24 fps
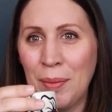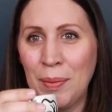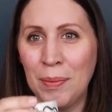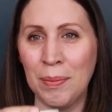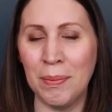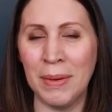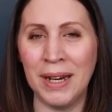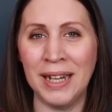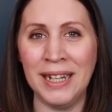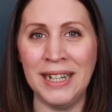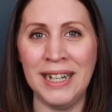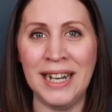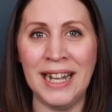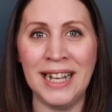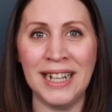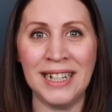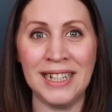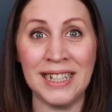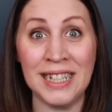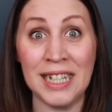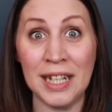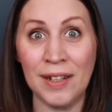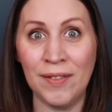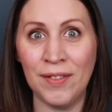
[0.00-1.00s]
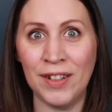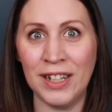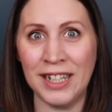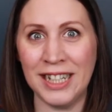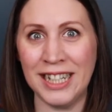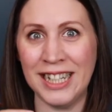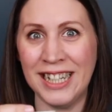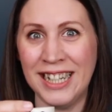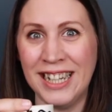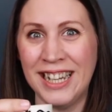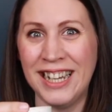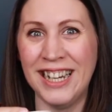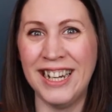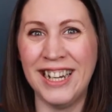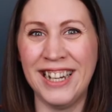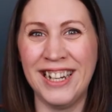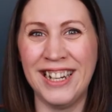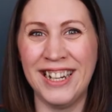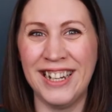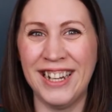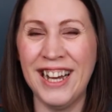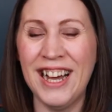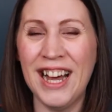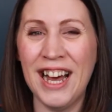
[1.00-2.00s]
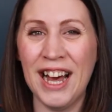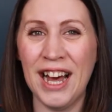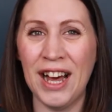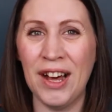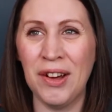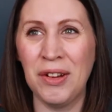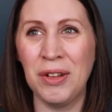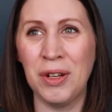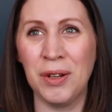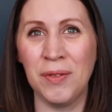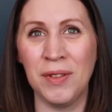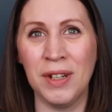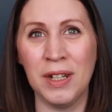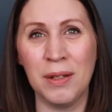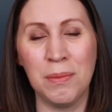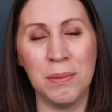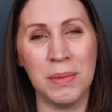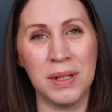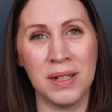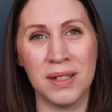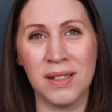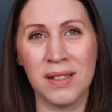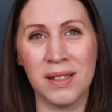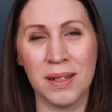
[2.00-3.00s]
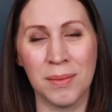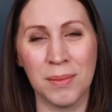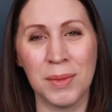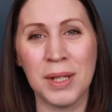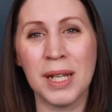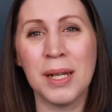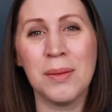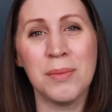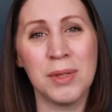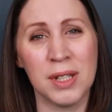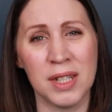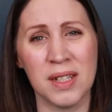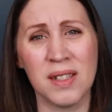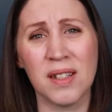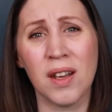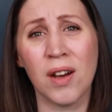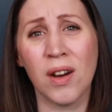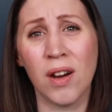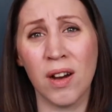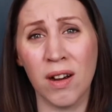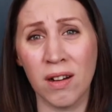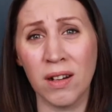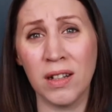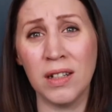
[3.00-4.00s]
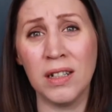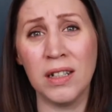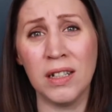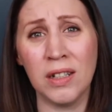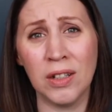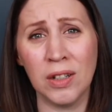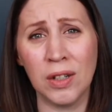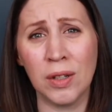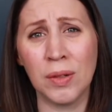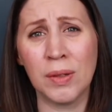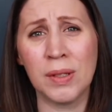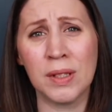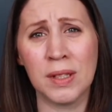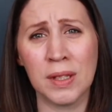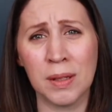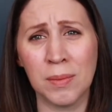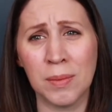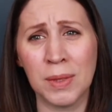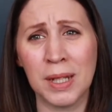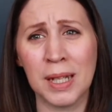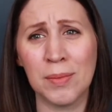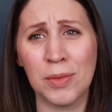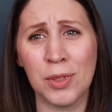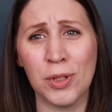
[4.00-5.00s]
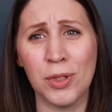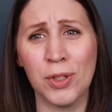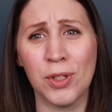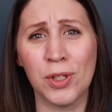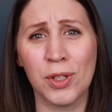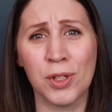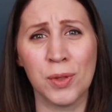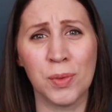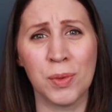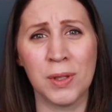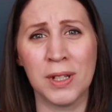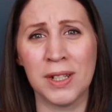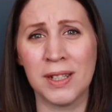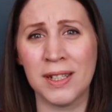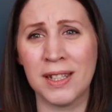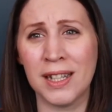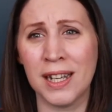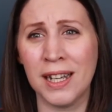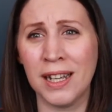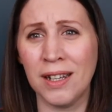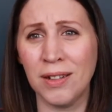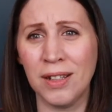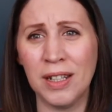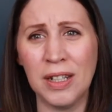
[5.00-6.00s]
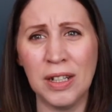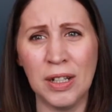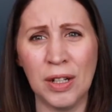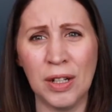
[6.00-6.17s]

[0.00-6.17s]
negativity out of it, but sometimes it's hard, and sometimes you just want to say,